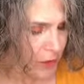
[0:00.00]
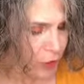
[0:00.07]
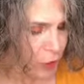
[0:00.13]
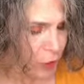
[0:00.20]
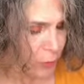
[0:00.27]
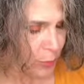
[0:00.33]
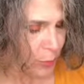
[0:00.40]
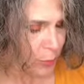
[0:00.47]

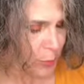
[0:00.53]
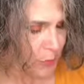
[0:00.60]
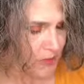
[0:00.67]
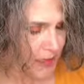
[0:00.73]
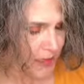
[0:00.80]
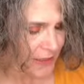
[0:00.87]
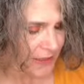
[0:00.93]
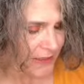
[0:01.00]
Tuberose,
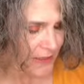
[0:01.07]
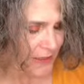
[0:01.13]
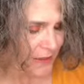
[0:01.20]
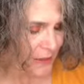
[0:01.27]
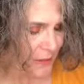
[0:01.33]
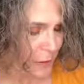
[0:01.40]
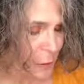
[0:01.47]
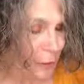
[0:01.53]

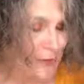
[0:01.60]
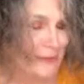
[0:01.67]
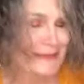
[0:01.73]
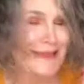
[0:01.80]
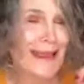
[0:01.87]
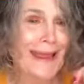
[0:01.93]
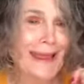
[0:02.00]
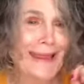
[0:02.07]
Hyacinth, Lotus,
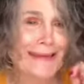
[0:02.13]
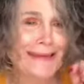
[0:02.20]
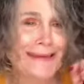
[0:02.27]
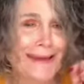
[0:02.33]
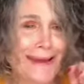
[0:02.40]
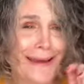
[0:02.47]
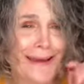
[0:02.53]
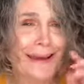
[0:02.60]
and
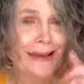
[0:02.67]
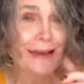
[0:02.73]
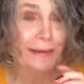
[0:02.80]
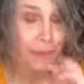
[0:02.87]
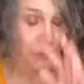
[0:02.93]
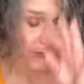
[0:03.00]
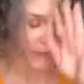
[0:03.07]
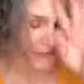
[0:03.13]

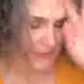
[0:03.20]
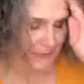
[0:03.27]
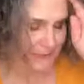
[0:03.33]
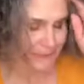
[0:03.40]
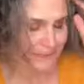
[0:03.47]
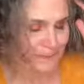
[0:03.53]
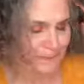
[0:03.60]
Iris.